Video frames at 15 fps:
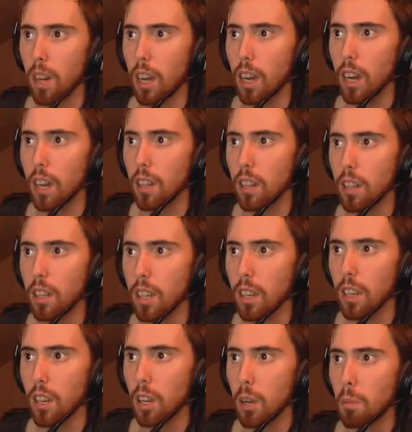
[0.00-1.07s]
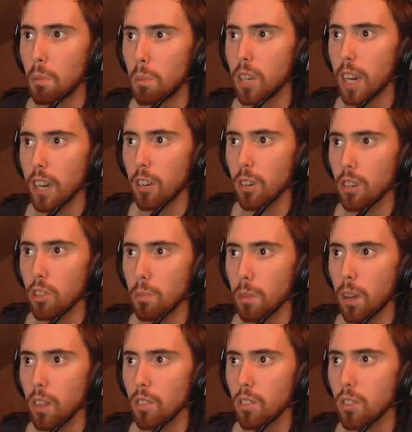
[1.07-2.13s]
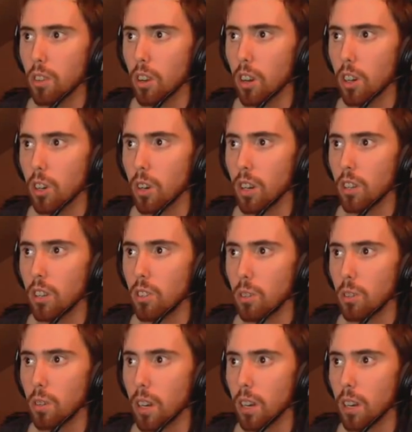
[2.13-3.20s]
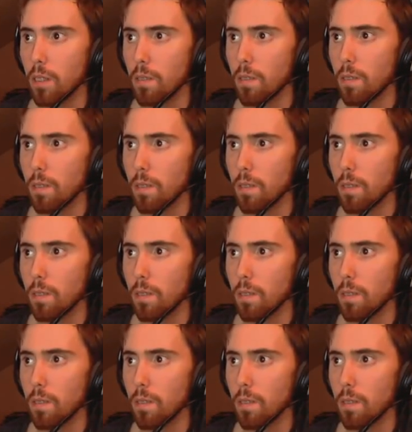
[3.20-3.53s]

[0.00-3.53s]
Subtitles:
The protectorate spawns are going to